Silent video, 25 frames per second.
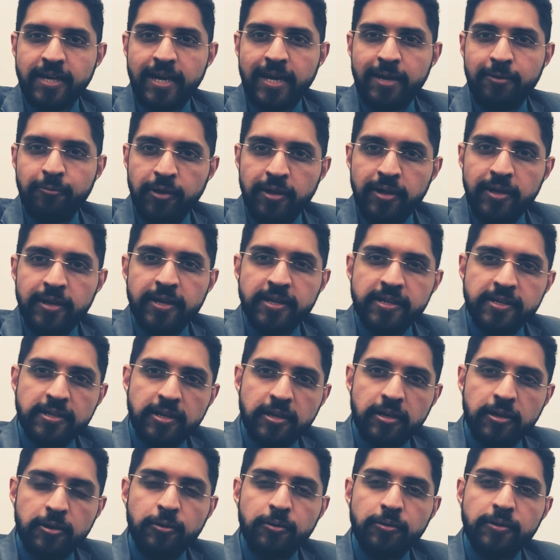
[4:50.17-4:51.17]
I will
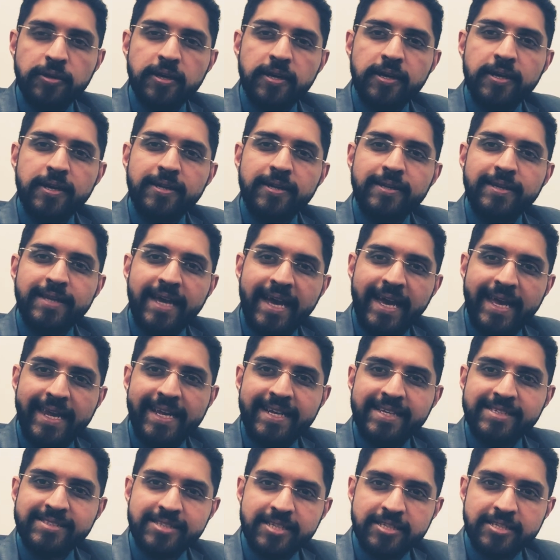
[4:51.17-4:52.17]
include the
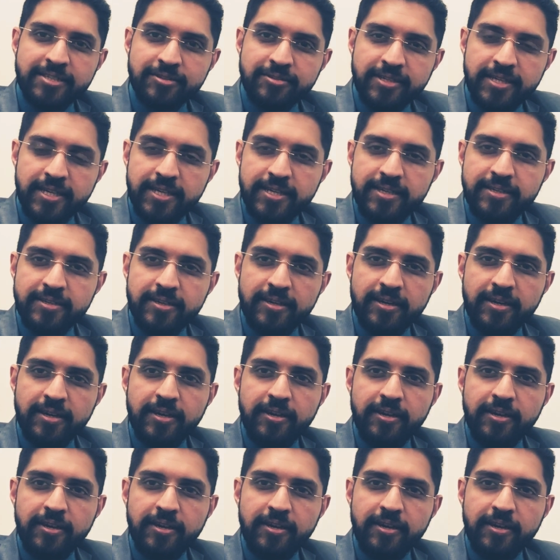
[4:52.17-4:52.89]
headings that you need